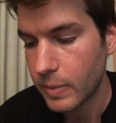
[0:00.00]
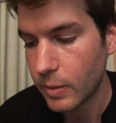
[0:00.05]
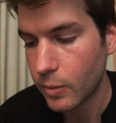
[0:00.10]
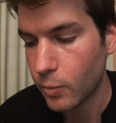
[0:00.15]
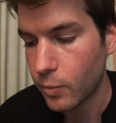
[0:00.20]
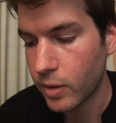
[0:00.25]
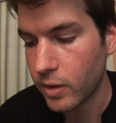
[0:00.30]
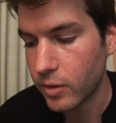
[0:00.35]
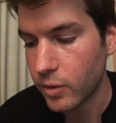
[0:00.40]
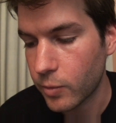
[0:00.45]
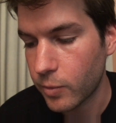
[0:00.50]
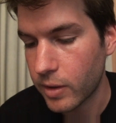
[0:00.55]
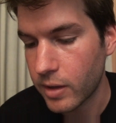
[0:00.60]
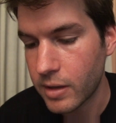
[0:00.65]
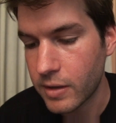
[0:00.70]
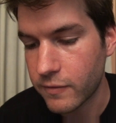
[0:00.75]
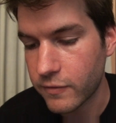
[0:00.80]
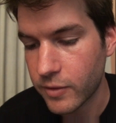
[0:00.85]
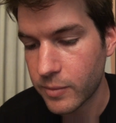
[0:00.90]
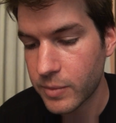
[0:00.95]
well
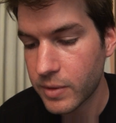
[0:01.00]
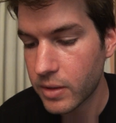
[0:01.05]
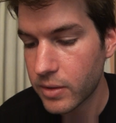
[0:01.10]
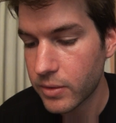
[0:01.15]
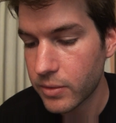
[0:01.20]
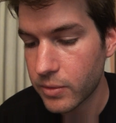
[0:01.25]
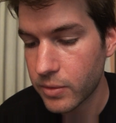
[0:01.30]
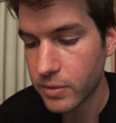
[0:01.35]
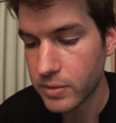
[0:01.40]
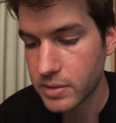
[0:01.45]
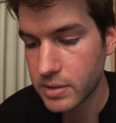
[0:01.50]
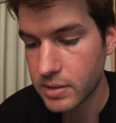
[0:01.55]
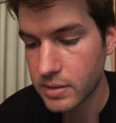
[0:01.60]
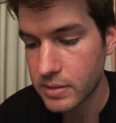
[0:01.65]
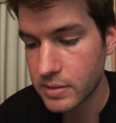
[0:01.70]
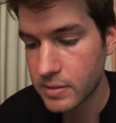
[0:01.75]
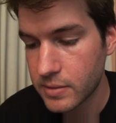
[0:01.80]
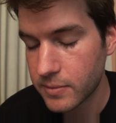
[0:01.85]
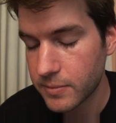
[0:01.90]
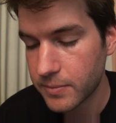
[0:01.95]
away from the other
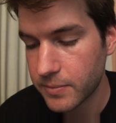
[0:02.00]
horses,